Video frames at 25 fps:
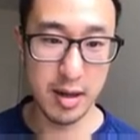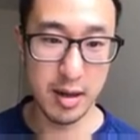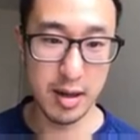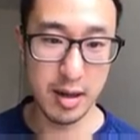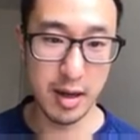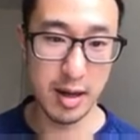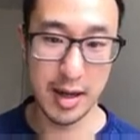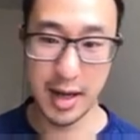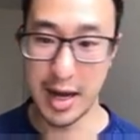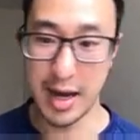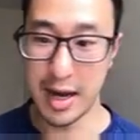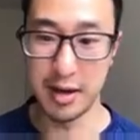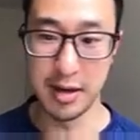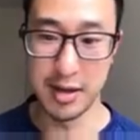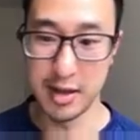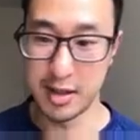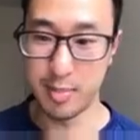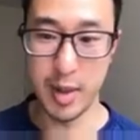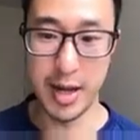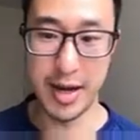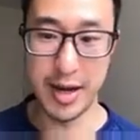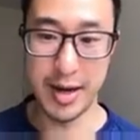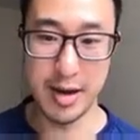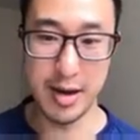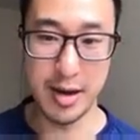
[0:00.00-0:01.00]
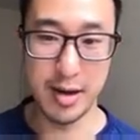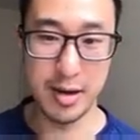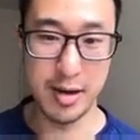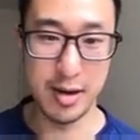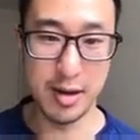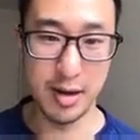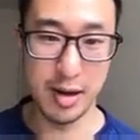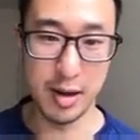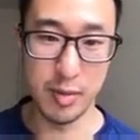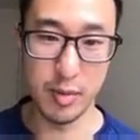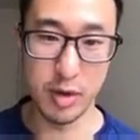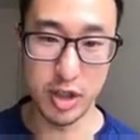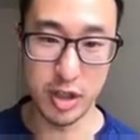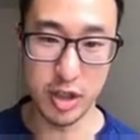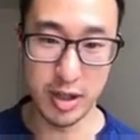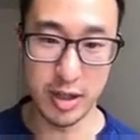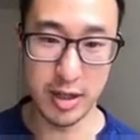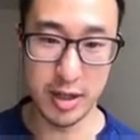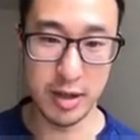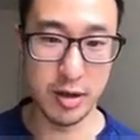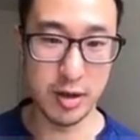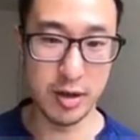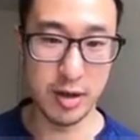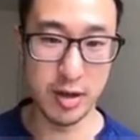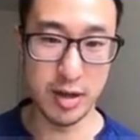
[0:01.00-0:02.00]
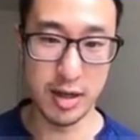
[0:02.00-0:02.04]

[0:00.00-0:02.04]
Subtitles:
again, display none, and once you click on it,